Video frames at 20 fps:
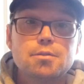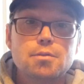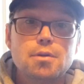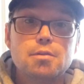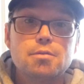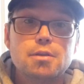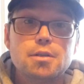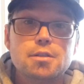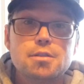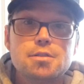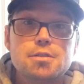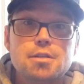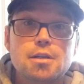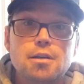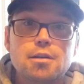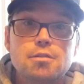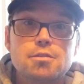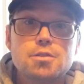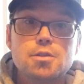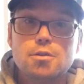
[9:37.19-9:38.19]
Rivers
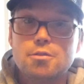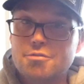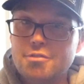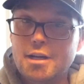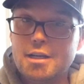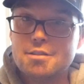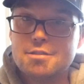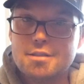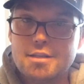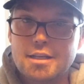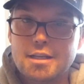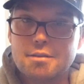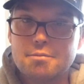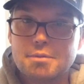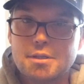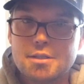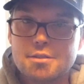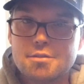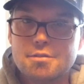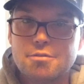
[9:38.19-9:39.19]
are so fascinating
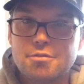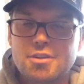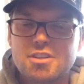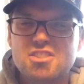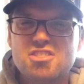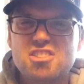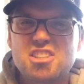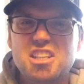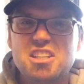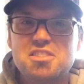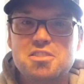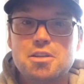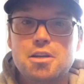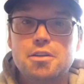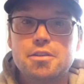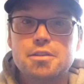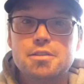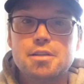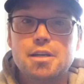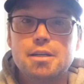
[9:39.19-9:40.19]
because the fish change
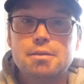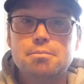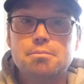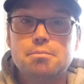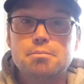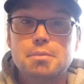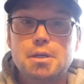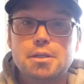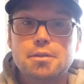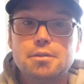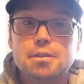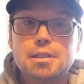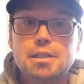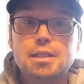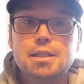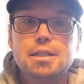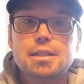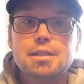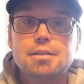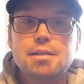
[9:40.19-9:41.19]
all the time. But
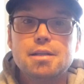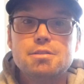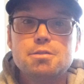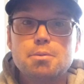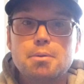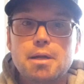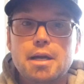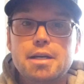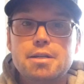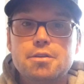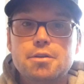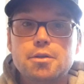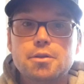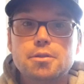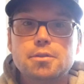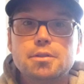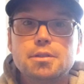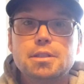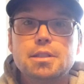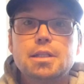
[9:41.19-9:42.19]
that's what I
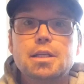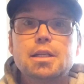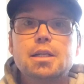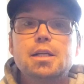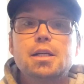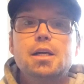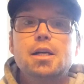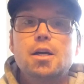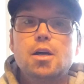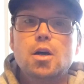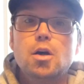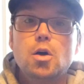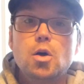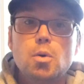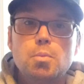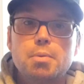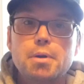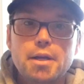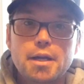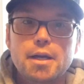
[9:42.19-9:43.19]
do.
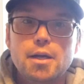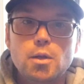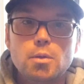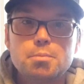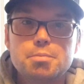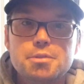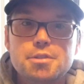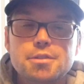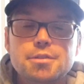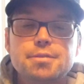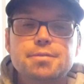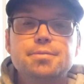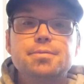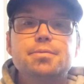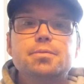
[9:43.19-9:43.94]
Hope it helps.